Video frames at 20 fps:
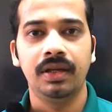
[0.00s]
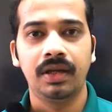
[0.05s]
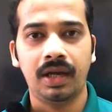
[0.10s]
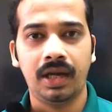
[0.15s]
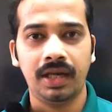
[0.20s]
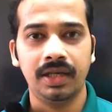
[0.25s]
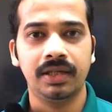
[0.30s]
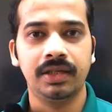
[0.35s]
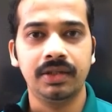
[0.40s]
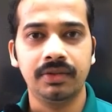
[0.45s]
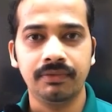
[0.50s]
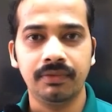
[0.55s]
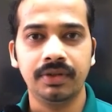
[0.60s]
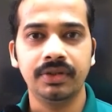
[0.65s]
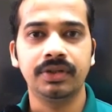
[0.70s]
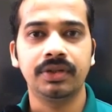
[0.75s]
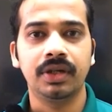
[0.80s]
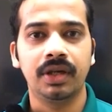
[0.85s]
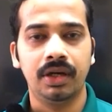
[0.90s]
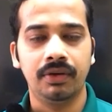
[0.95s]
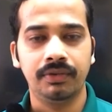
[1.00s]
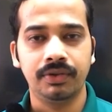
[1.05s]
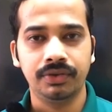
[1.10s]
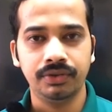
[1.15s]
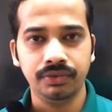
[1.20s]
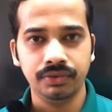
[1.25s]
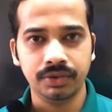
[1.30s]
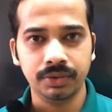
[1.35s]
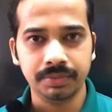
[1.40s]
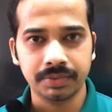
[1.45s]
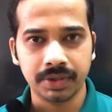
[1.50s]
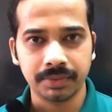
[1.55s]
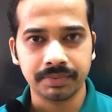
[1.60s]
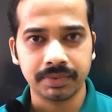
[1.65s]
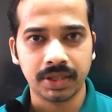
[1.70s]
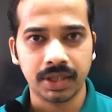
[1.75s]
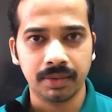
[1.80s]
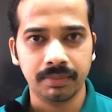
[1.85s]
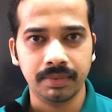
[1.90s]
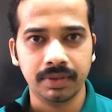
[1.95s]
I request our YouTube
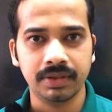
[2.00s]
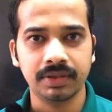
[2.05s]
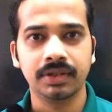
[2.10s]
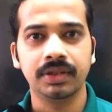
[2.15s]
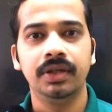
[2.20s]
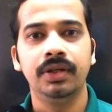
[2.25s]
subscribers,